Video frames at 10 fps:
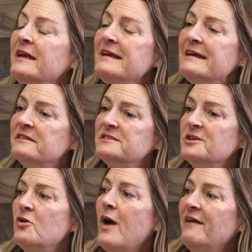And
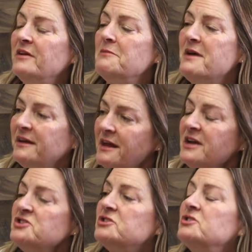so having a
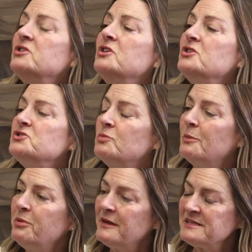medication to
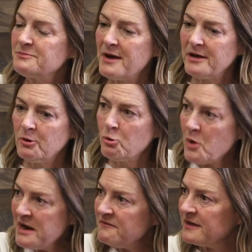replace my
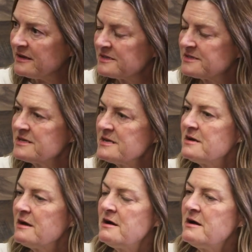cravings
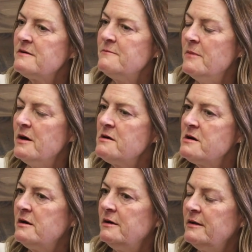
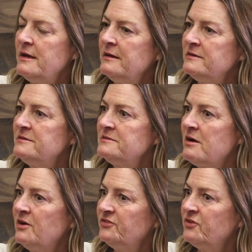and
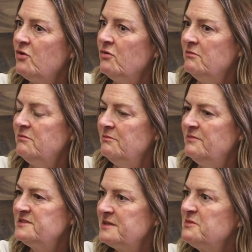also
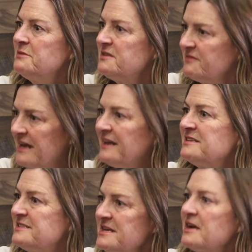the symptoms of getting
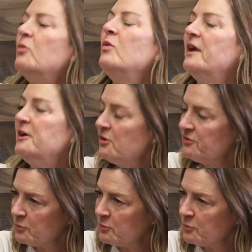sick when I go through